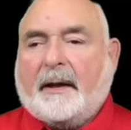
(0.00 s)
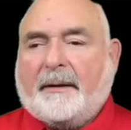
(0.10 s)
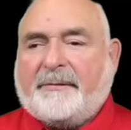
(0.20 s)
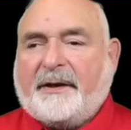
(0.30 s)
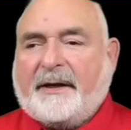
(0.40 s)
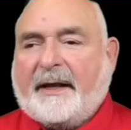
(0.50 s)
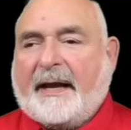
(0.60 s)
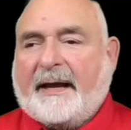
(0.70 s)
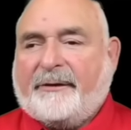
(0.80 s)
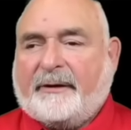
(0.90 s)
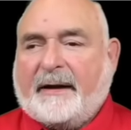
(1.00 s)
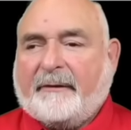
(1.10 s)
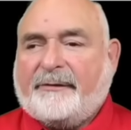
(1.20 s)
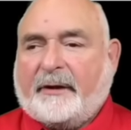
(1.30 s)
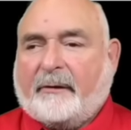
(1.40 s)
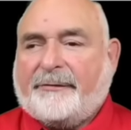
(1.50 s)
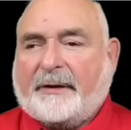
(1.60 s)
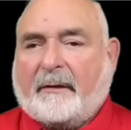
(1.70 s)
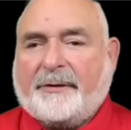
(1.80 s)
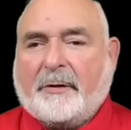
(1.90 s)
mtDNA is in every single
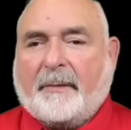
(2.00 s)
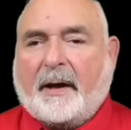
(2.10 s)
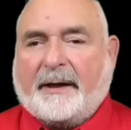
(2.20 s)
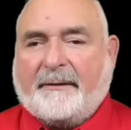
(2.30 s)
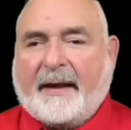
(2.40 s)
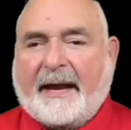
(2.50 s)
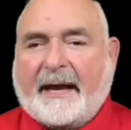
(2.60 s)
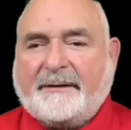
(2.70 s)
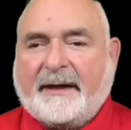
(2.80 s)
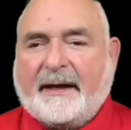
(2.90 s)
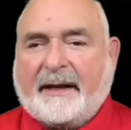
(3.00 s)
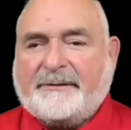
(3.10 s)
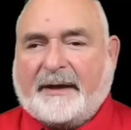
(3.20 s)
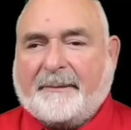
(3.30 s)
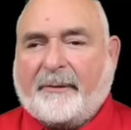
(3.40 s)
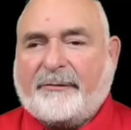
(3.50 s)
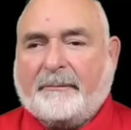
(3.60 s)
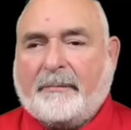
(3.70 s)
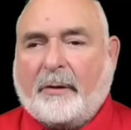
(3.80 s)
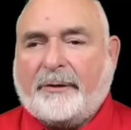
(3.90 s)
cell in your body. They had DNA samples
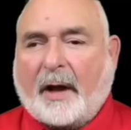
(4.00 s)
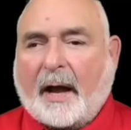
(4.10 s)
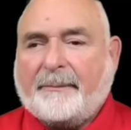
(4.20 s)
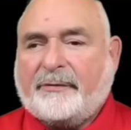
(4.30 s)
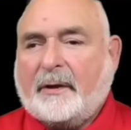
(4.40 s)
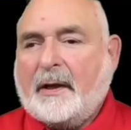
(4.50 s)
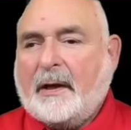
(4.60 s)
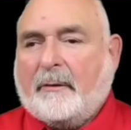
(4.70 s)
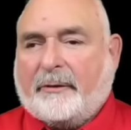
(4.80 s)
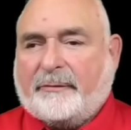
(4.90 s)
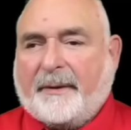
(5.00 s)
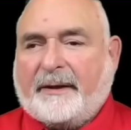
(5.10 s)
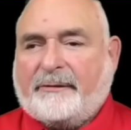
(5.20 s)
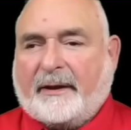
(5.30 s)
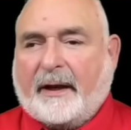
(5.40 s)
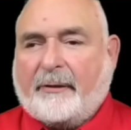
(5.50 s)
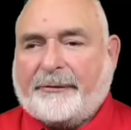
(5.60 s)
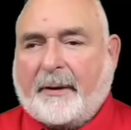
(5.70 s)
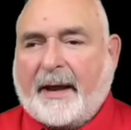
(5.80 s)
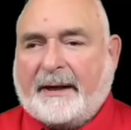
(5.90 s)
from both COPs which means they
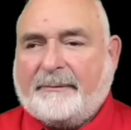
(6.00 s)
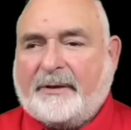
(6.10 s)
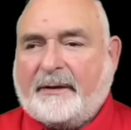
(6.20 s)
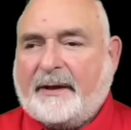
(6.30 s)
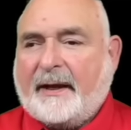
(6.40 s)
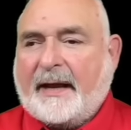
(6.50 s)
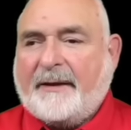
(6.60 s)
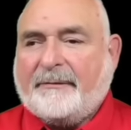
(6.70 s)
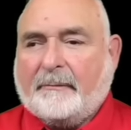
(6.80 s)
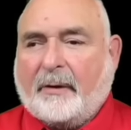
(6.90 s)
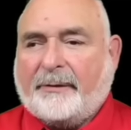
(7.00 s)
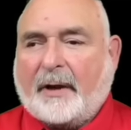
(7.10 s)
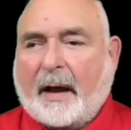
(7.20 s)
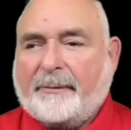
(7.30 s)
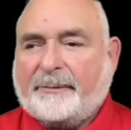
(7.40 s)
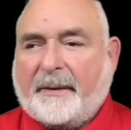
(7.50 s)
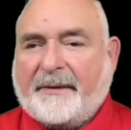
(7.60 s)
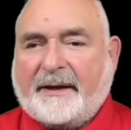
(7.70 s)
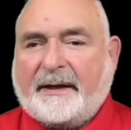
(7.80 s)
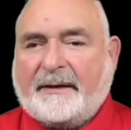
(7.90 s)
also had mtDNA from both cops, but
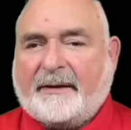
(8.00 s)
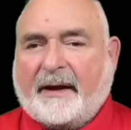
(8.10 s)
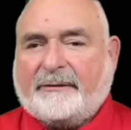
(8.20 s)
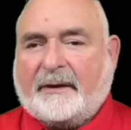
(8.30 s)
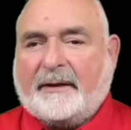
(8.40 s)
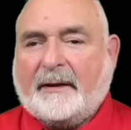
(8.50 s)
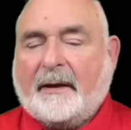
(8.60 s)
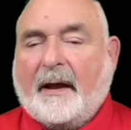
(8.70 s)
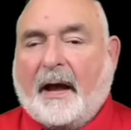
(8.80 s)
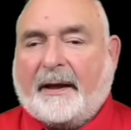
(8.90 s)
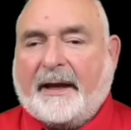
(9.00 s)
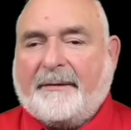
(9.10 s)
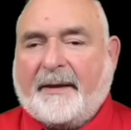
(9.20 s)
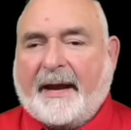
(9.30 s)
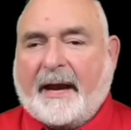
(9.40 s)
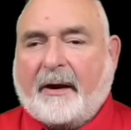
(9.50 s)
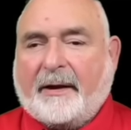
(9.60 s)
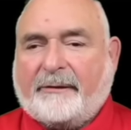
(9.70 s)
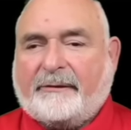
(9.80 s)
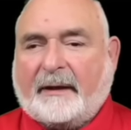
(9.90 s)
they didn't test it. Again, the hair
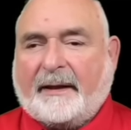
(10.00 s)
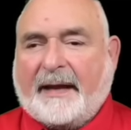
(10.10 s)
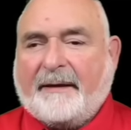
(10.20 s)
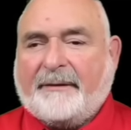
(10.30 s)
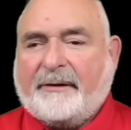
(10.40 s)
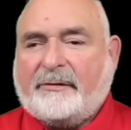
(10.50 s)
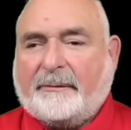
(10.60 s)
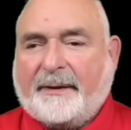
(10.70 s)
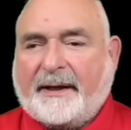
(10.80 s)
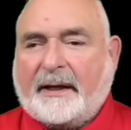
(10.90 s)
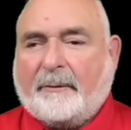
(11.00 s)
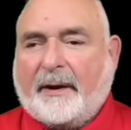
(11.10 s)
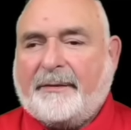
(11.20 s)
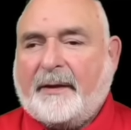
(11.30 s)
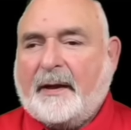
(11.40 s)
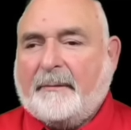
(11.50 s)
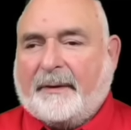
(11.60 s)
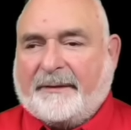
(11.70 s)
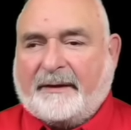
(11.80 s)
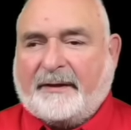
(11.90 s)
is silly evidence to begin with,
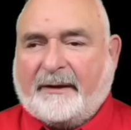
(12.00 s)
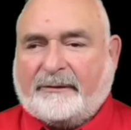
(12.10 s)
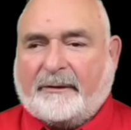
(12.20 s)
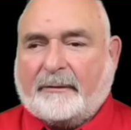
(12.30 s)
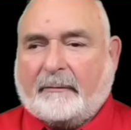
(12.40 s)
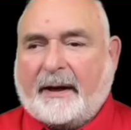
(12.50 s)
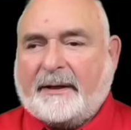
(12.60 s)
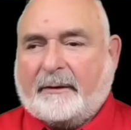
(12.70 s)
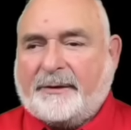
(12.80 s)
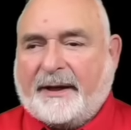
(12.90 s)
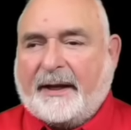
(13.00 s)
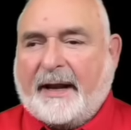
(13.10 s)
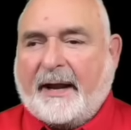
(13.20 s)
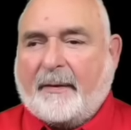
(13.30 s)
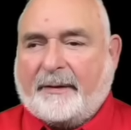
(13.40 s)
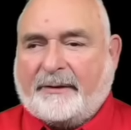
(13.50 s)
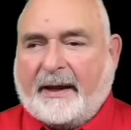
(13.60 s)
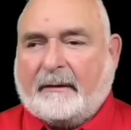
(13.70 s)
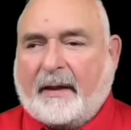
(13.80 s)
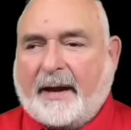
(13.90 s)
but they tested the regular DNA on the
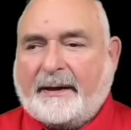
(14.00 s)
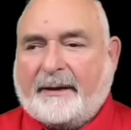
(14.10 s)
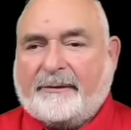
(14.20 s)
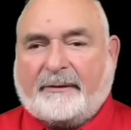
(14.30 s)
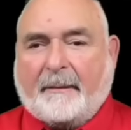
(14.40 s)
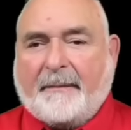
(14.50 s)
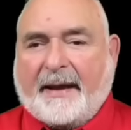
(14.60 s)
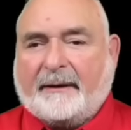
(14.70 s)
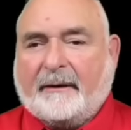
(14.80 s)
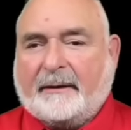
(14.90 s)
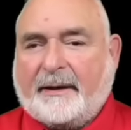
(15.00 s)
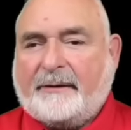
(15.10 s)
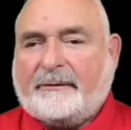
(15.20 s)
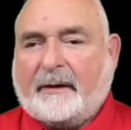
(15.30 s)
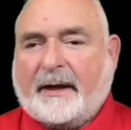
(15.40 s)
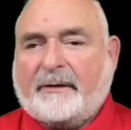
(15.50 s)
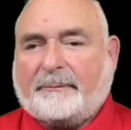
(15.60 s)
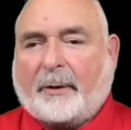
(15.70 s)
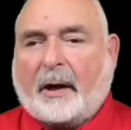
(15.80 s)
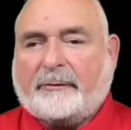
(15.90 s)
tail light in some manner at least,
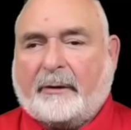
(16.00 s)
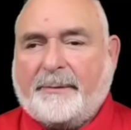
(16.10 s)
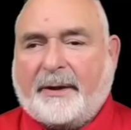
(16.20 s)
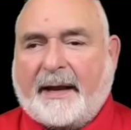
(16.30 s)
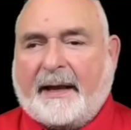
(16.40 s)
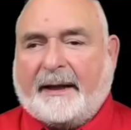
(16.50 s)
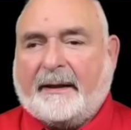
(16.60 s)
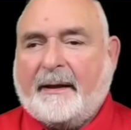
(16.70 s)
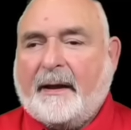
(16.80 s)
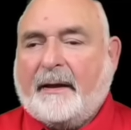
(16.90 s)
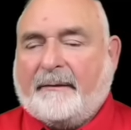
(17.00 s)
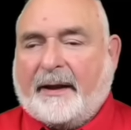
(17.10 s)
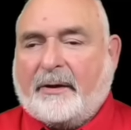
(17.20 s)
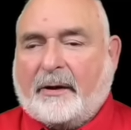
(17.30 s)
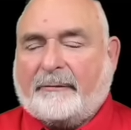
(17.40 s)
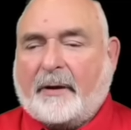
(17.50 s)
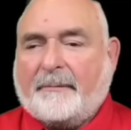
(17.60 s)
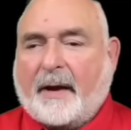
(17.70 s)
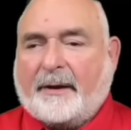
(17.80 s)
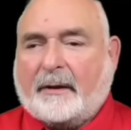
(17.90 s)
against Proctor and Buchanan. They could have
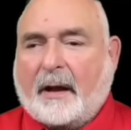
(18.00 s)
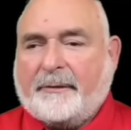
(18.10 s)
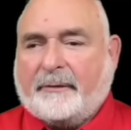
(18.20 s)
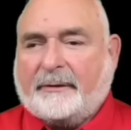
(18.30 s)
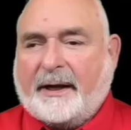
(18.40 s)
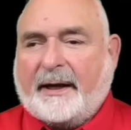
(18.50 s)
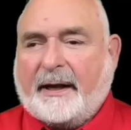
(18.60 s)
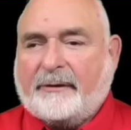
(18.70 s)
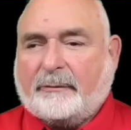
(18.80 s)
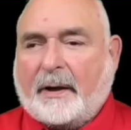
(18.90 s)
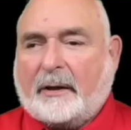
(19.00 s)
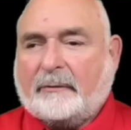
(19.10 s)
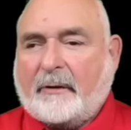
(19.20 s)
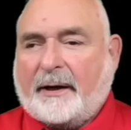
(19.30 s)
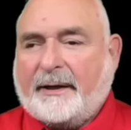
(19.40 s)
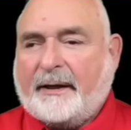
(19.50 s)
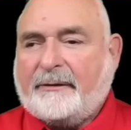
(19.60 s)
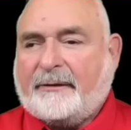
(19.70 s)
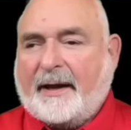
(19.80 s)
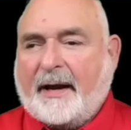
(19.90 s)
run mitochondrial DNA as well to run it
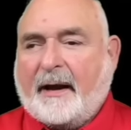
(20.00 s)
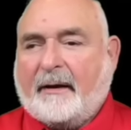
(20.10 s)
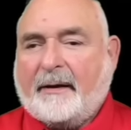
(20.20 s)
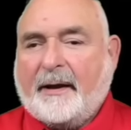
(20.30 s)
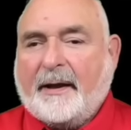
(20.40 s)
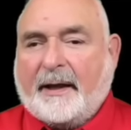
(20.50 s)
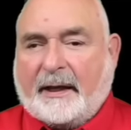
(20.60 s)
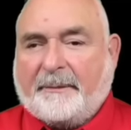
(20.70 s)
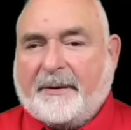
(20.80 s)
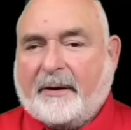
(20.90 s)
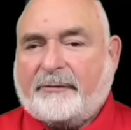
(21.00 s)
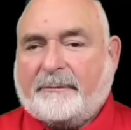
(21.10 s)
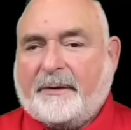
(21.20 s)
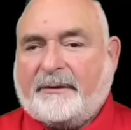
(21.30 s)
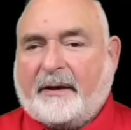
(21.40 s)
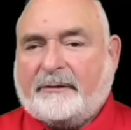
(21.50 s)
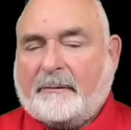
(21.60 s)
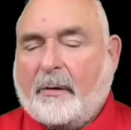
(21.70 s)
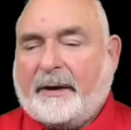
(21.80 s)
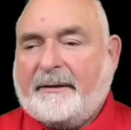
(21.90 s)
against the hair. It appears from the
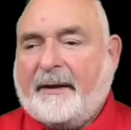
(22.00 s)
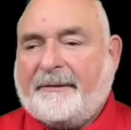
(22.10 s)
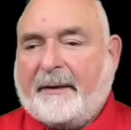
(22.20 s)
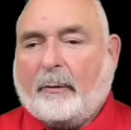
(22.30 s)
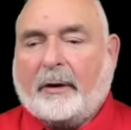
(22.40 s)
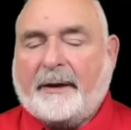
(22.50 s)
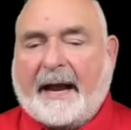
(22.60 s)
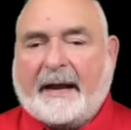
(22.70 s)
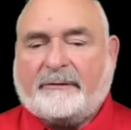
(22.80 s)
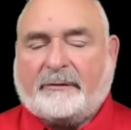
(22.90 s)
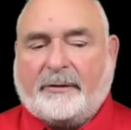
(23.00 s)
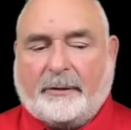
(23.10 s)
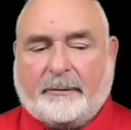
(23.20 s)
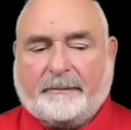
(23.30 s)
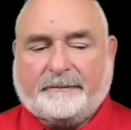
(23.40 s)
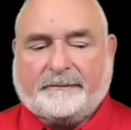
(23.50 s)
testimony that they weren't asked to.